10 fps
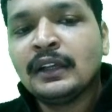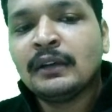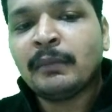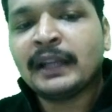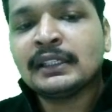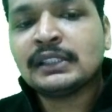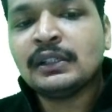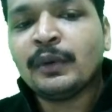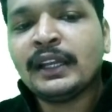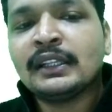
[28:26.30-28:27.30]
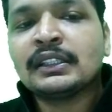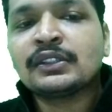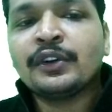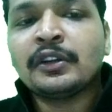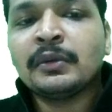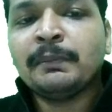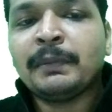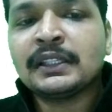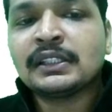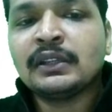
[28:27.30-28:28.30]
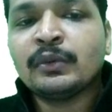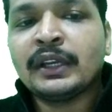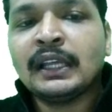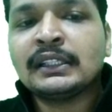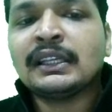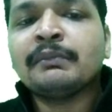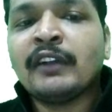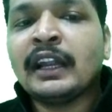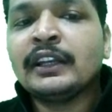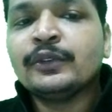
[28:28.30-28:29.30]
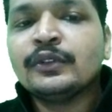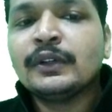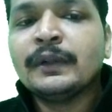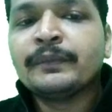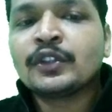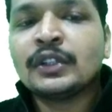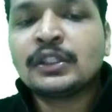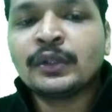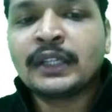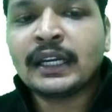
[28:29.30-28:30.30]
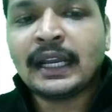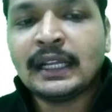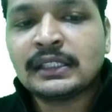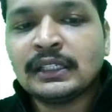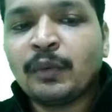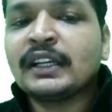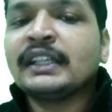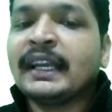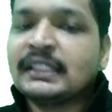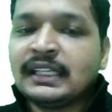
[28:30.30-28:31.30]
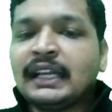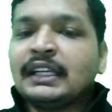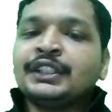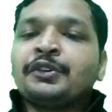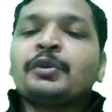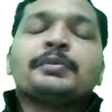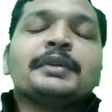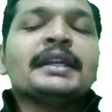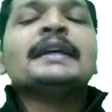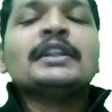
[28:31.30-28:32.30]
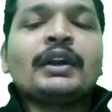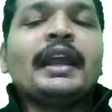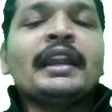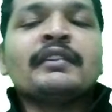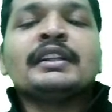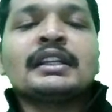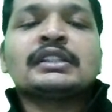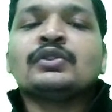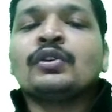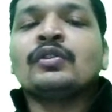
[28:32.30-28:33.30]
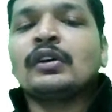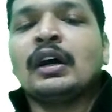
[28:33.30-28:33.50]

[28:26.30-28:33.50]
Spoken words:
minus Ey and this is going to be plus Ey, like some value. So this would get cancelled. Only x direction it would be. Okay, anyway, there is no,